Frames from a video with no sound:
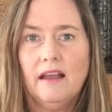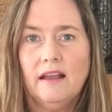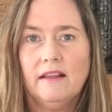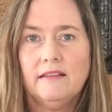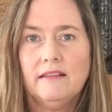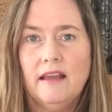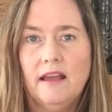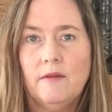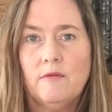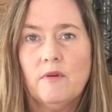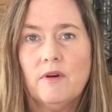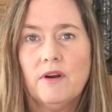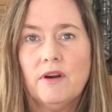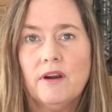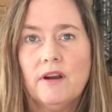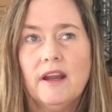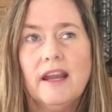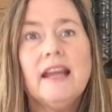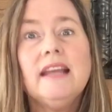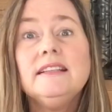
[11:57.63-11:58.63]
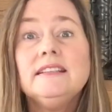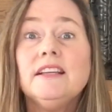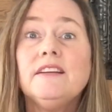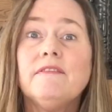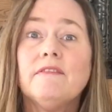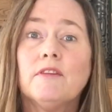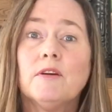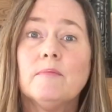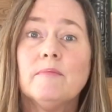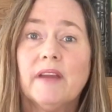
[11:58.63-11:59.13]
that were easy
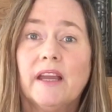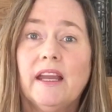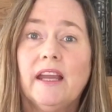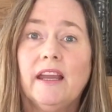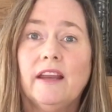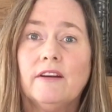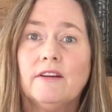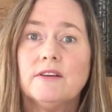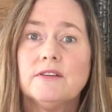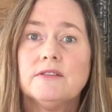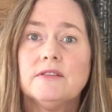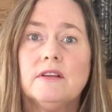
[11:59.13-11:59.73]
for beginners.